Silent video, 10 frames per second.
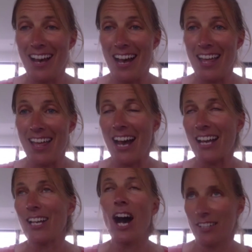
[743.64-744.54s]
I
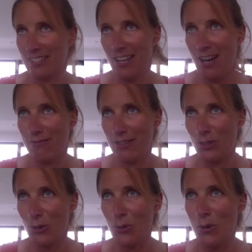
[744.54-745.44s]
can't surf at
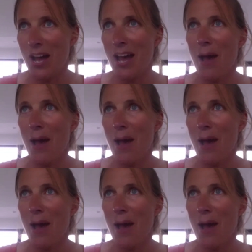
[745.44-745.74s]
all,